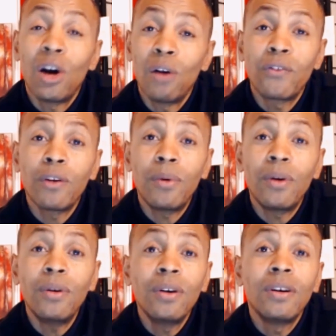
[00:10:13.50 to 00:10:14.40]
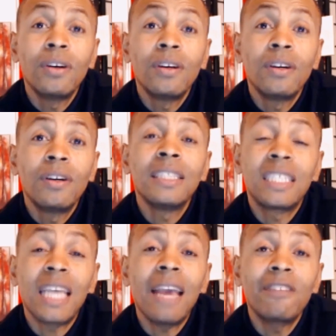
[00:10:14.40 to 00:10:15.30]
comfortable,
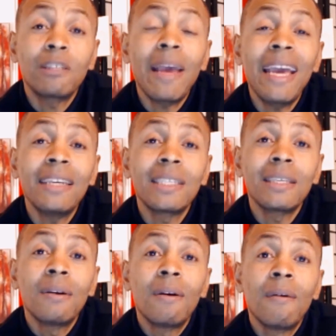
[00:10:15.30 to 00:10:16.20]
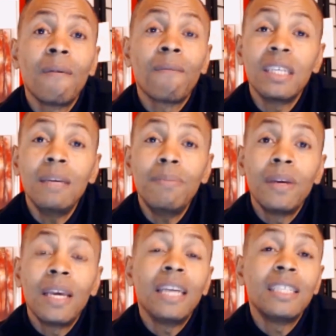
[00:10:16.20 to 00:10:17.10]
and safe space for them to sleep
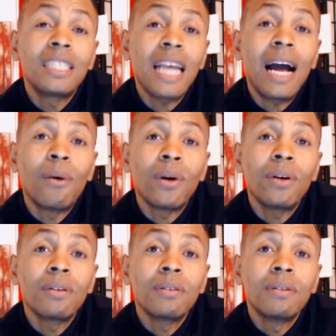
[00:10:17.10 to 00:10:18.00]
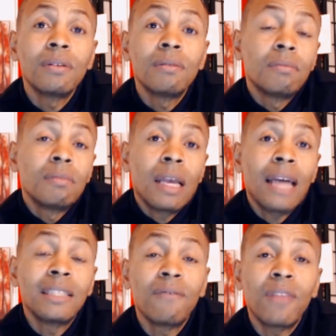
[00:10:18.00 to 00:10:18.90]
and shower
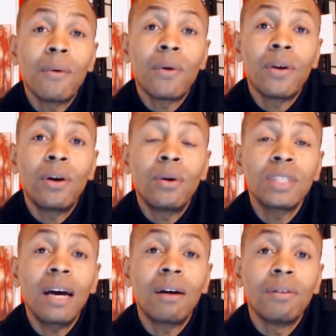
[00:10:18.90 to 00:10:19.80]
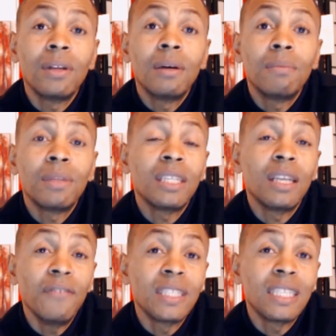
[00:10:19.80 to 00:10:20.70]
as if they were in a hotel. But the
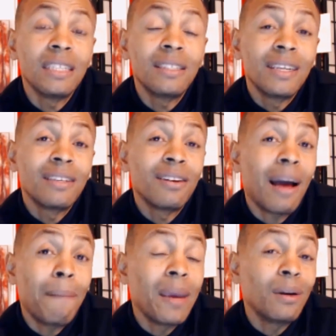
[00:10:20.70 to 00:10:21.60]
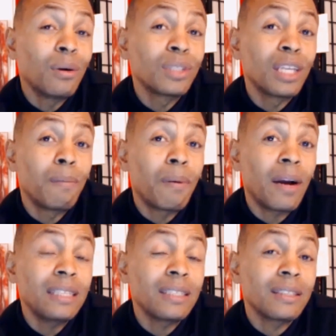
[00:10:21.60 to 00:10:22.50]
difference is they're not paying hotel
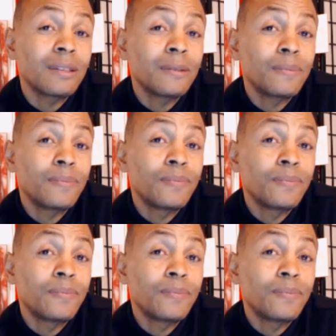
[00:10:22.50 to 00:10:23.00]
prices.